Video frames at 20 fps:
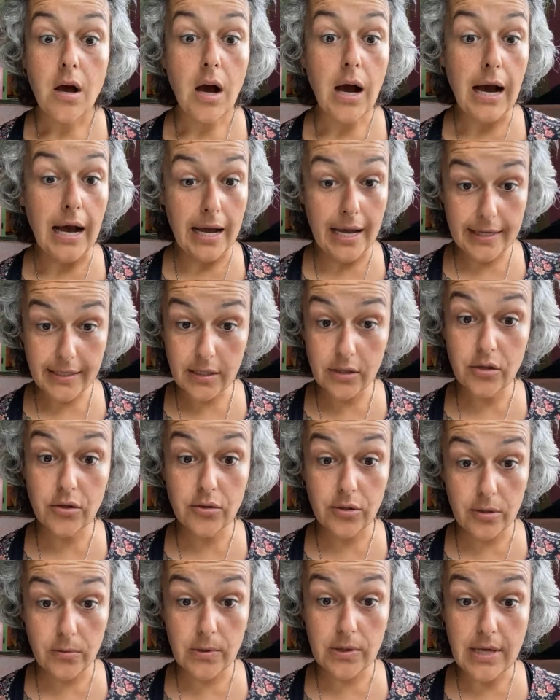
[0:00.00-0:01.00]
I can
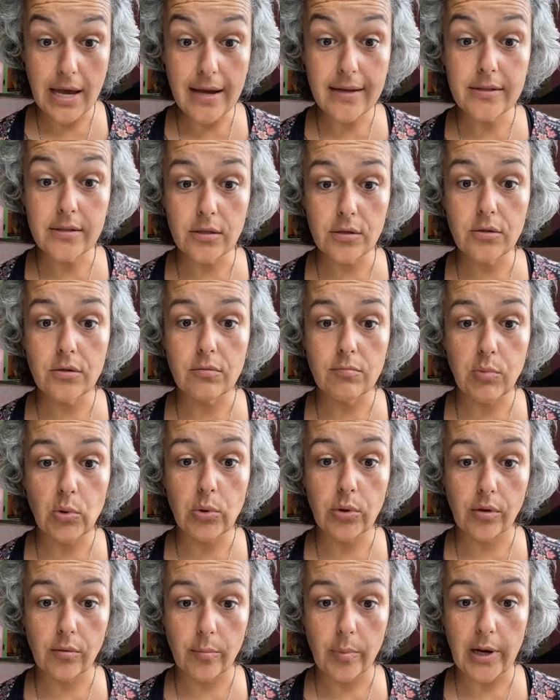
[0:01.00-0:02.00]
agree with that too,
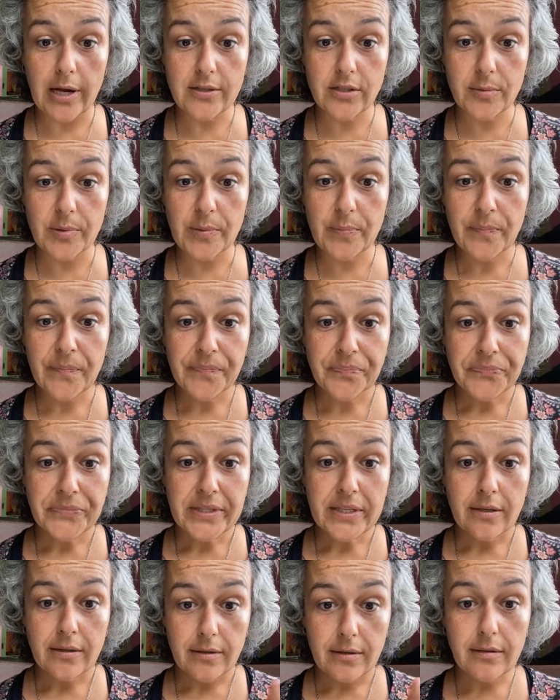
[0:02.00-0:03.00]
Bolden Brashman.
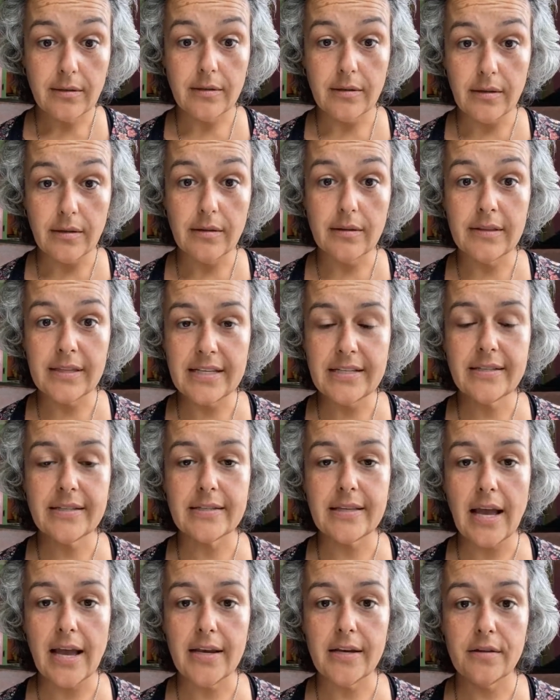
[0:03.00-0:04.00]
This
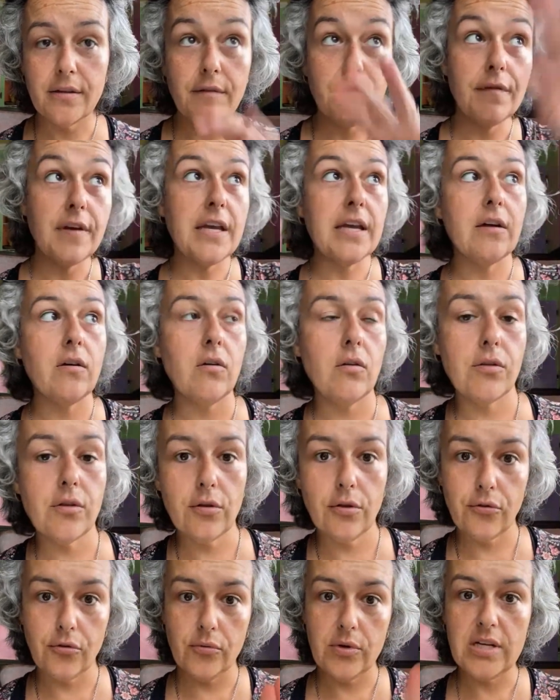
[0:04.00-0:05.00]
side of the veil, the
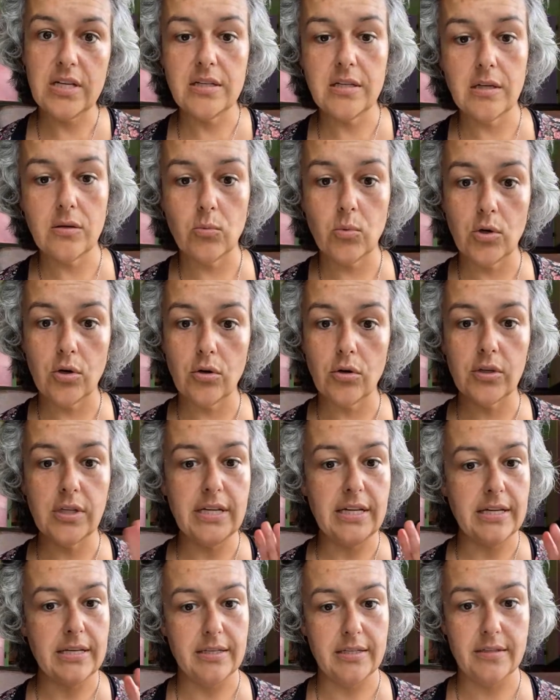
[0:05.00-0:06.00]
3D world,
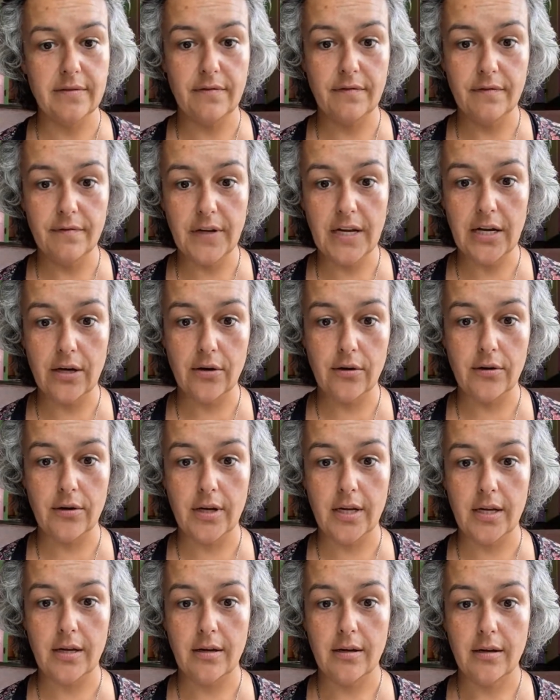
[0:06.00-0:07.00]
it is
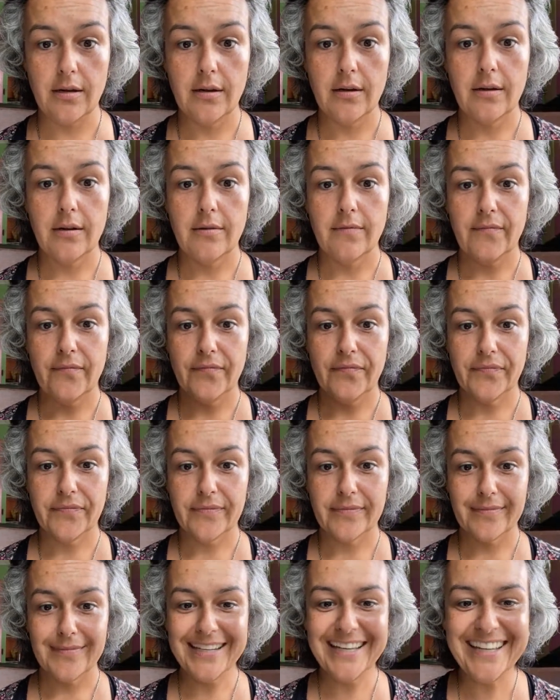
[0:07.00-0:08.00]
very...
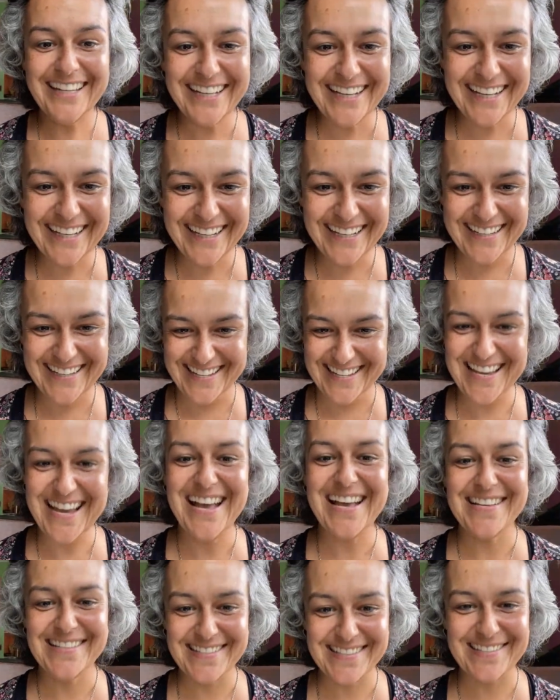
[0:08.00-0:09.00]

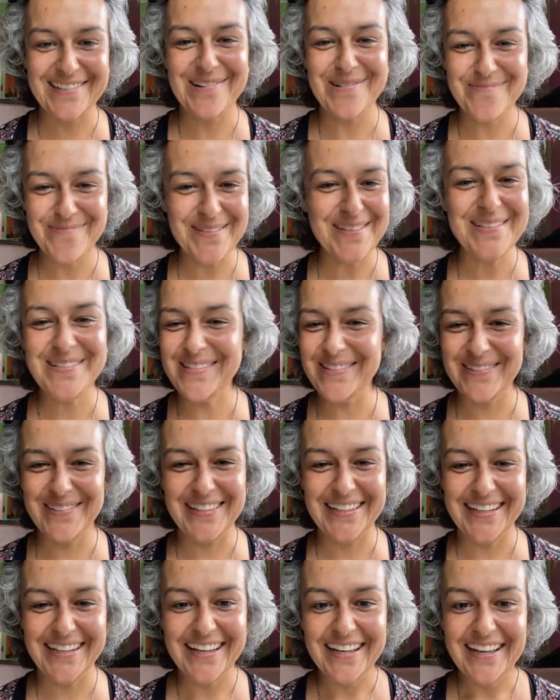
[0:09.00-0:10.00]
Yes, Gopi, do
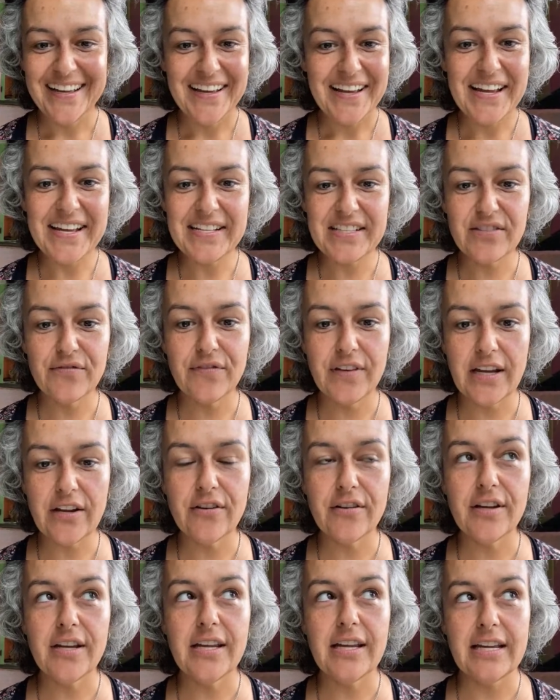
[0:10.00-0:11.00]
it. It's
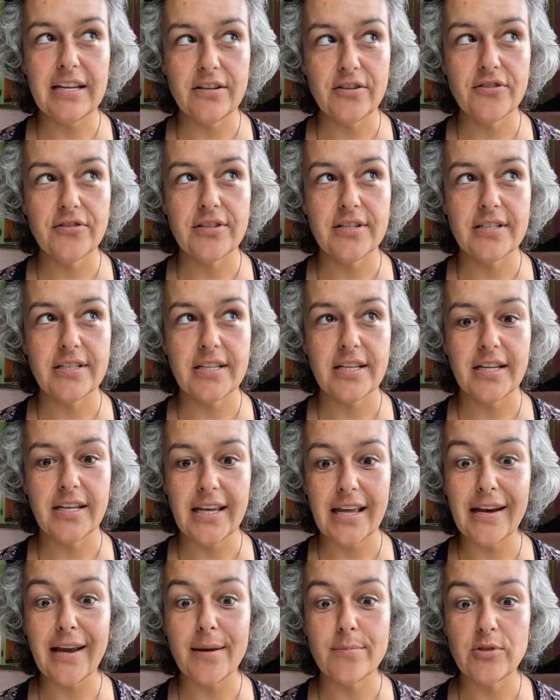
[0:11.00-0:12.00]
very interesting,
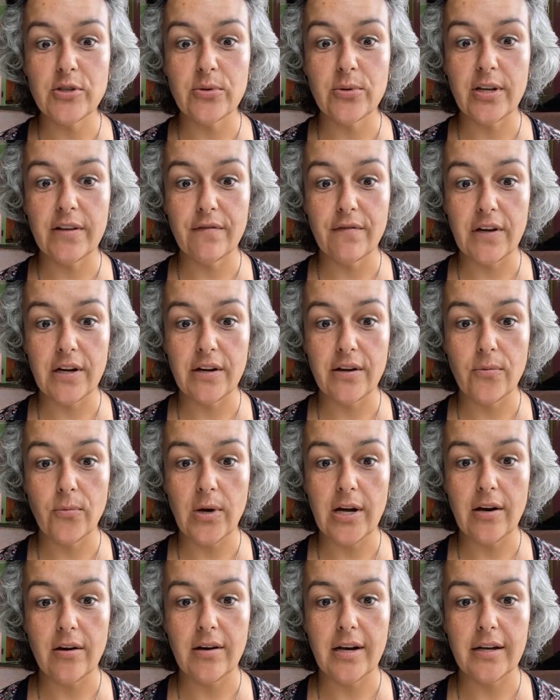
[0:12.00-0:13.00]
and I'm doing very
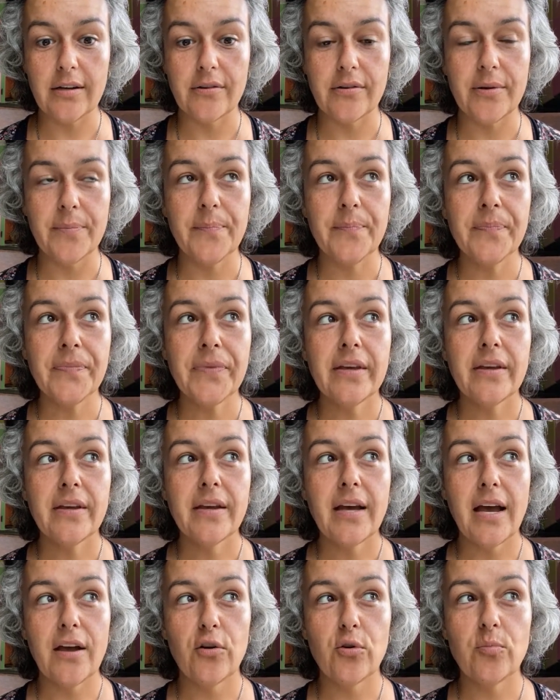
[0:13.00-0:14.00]
well, Ikram.
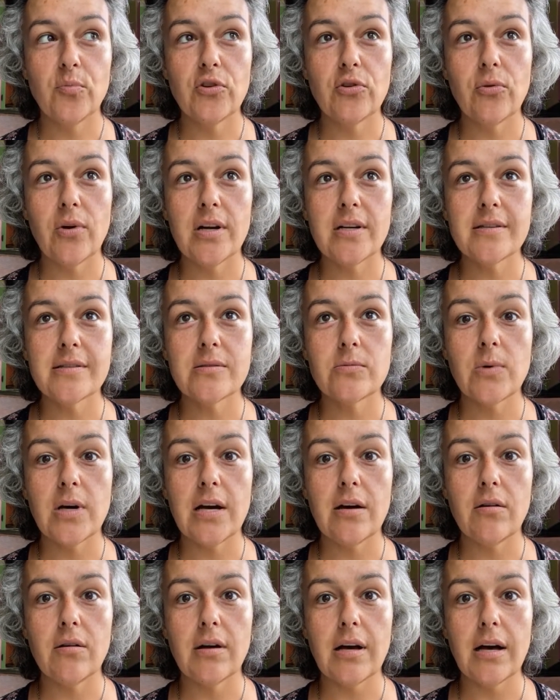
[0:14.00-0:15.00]
I hope you are as
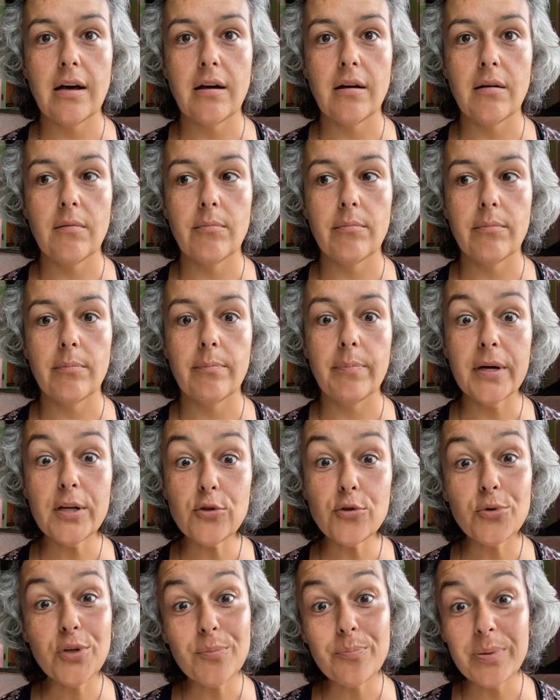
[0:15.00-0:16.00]
well. But
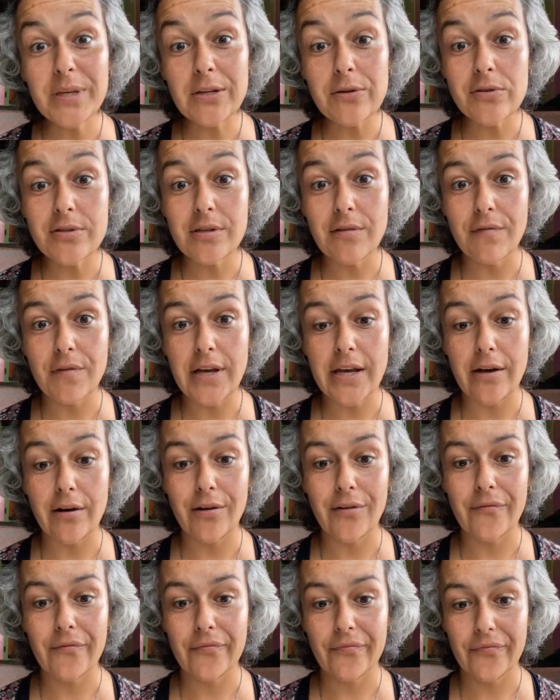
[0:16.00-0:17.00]
you can pierce the veil.